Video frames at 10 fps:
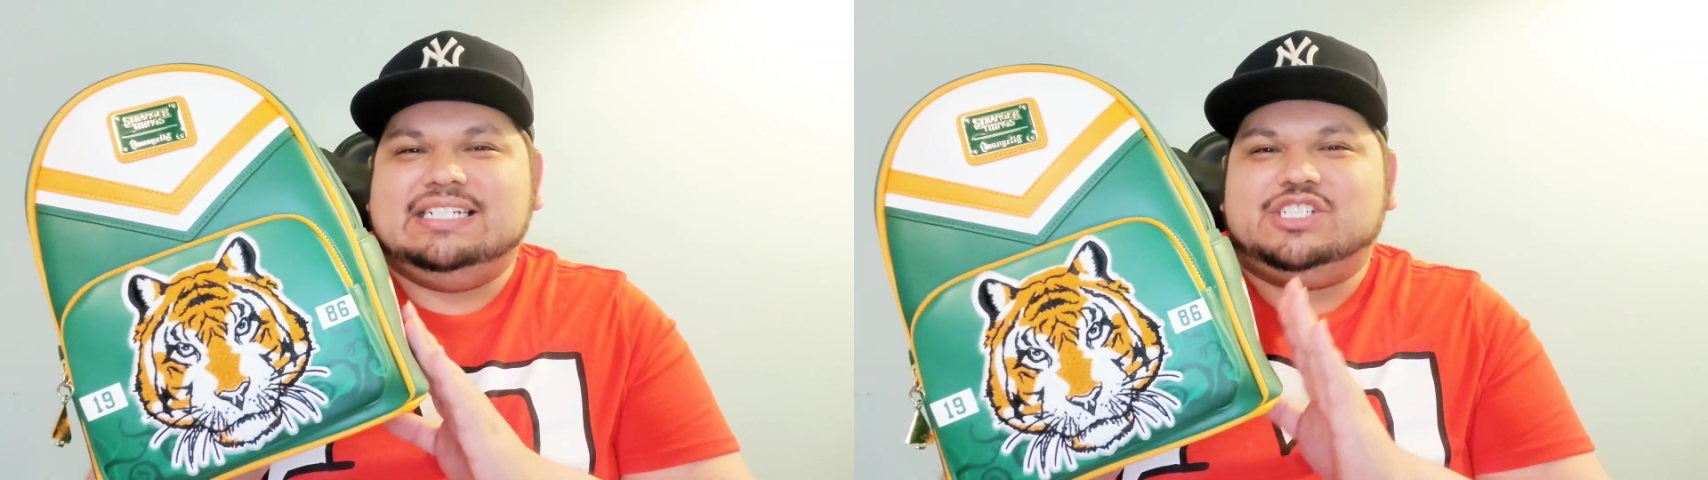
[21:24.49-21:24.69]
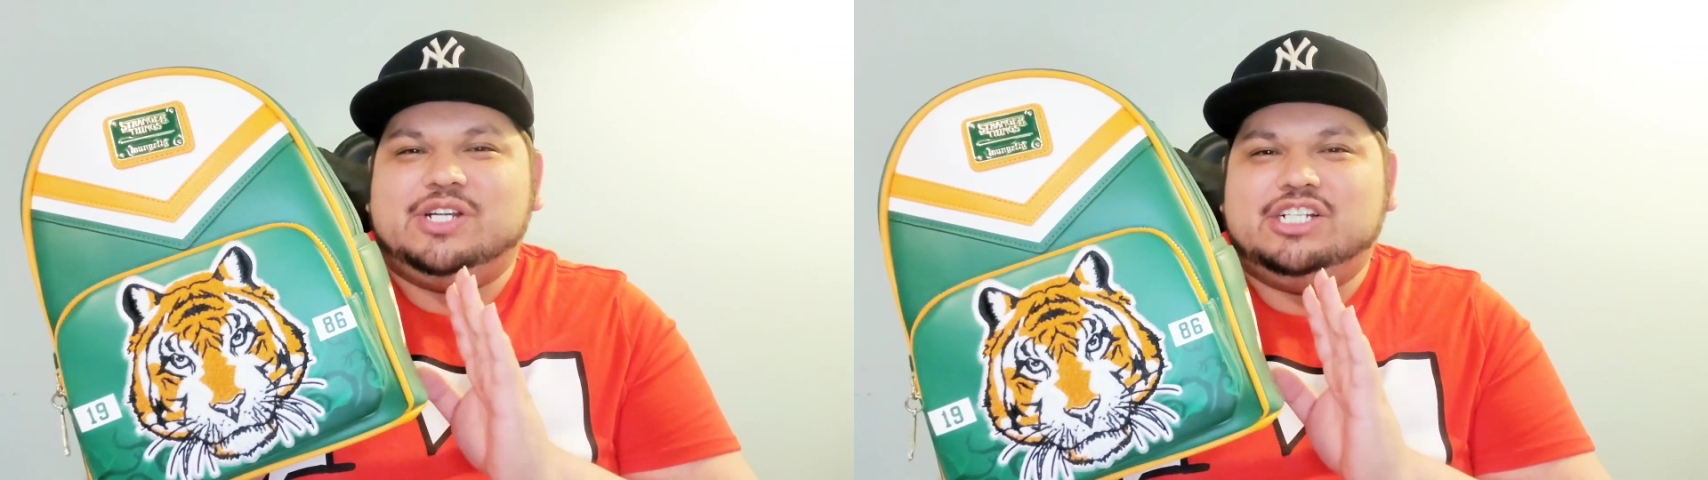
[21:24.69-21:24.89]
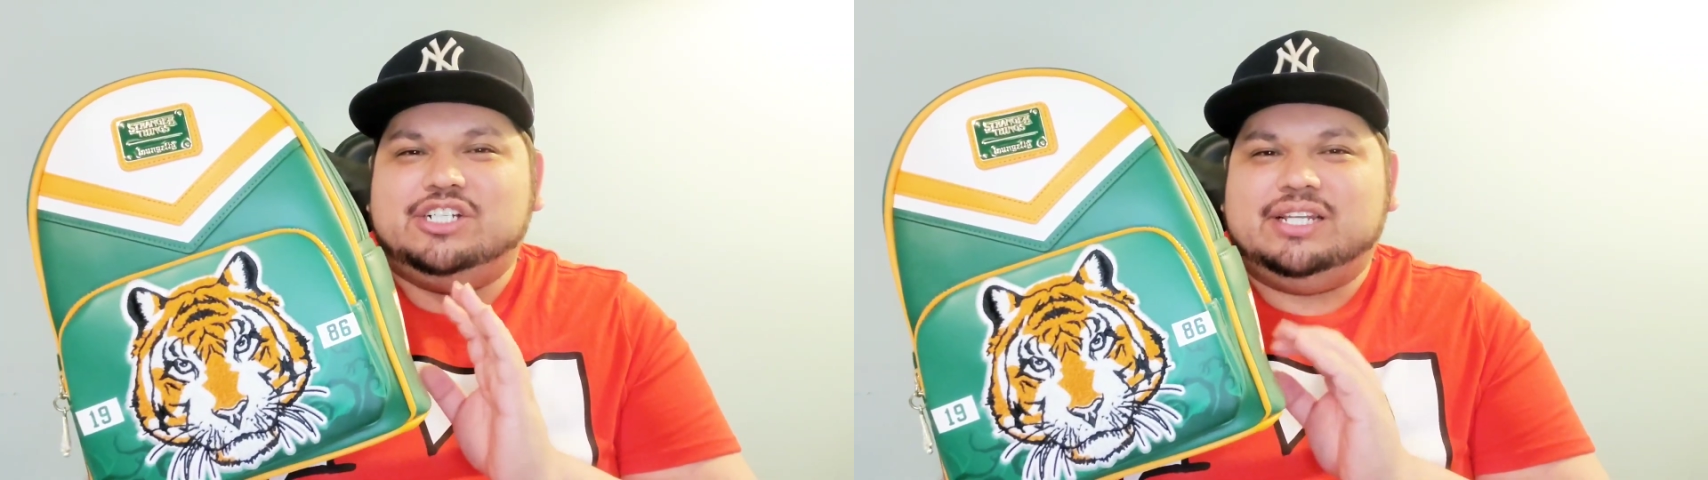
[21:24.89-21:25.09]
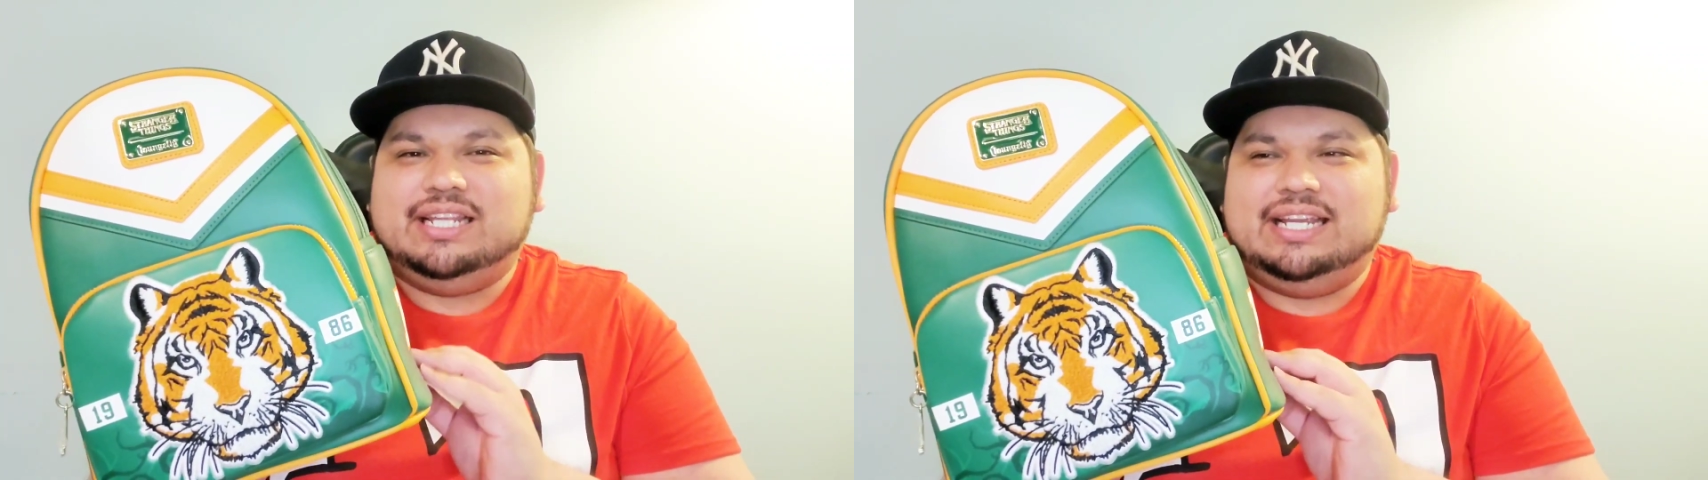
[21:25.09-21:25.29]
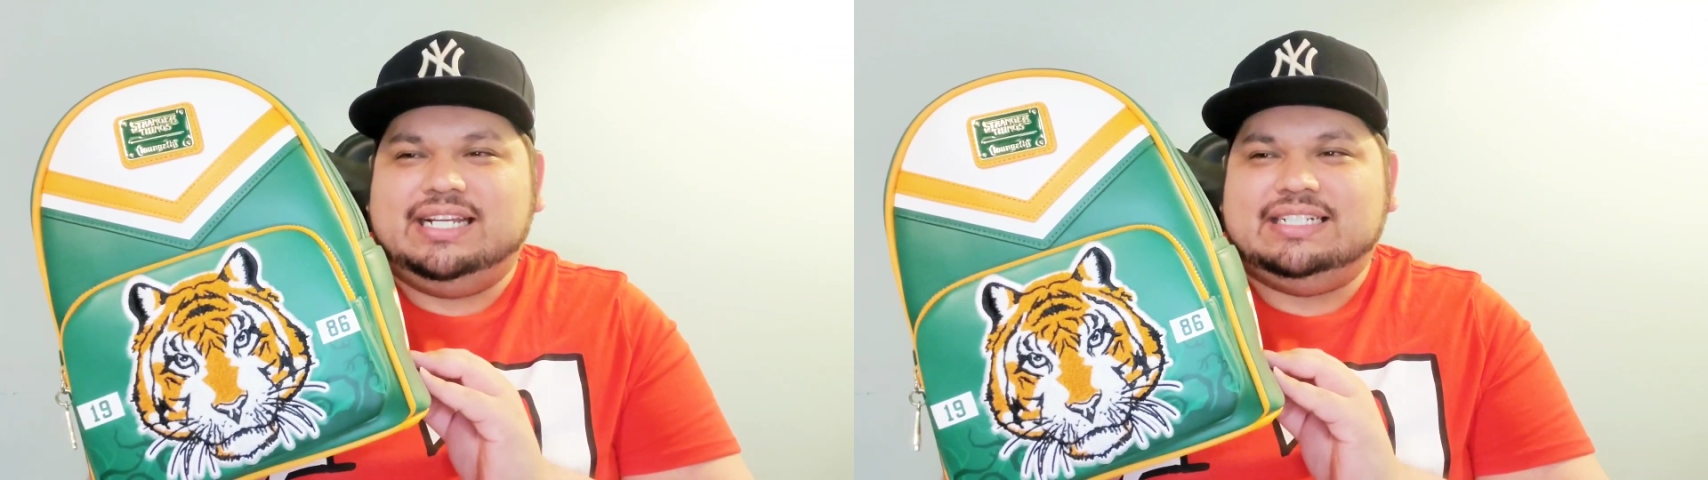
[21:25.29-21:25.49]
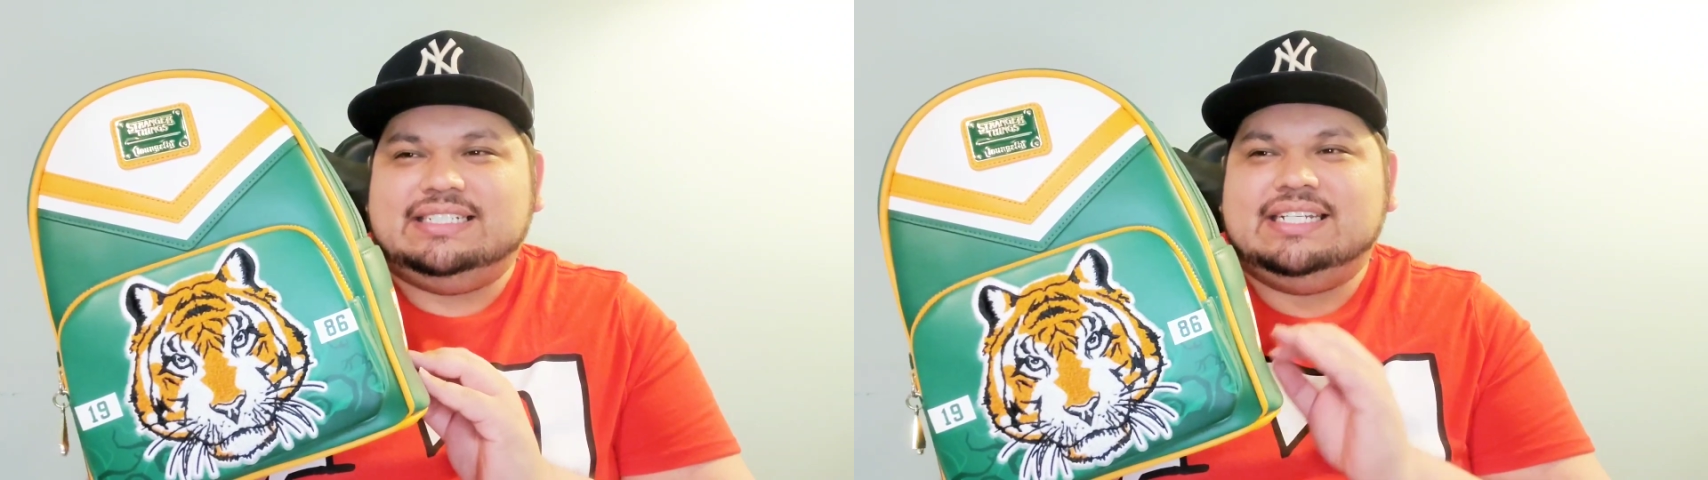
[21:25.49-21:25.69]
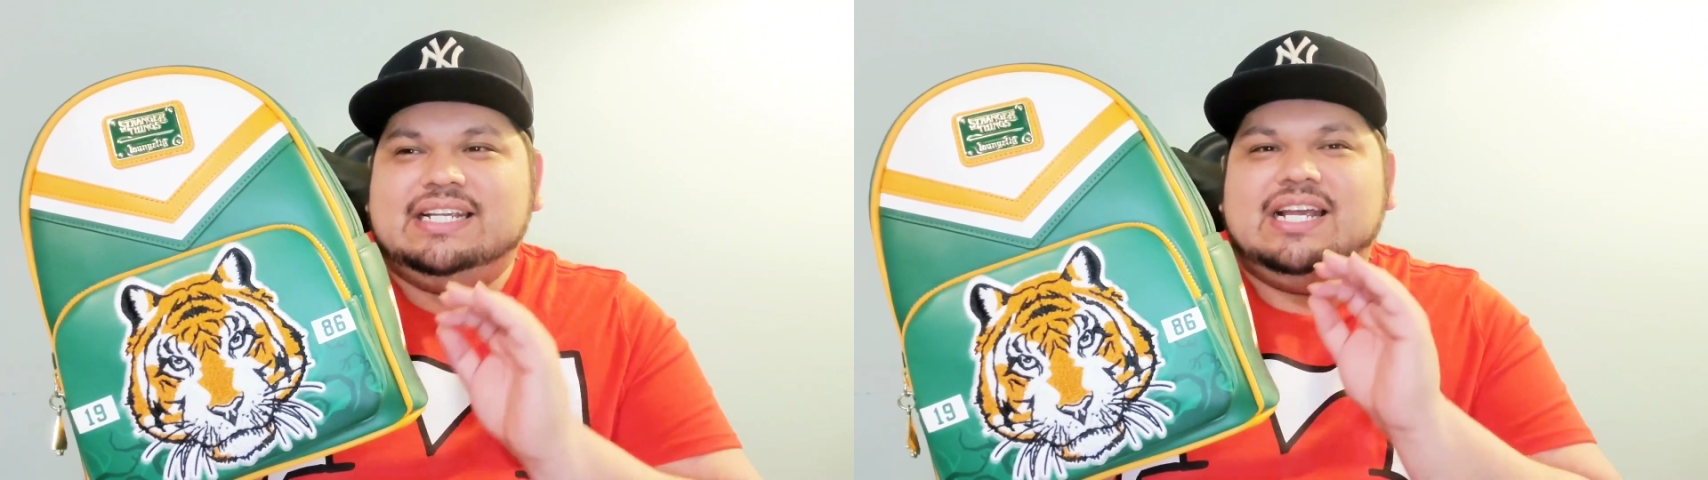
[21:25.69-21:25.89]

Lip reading: Stranger Things,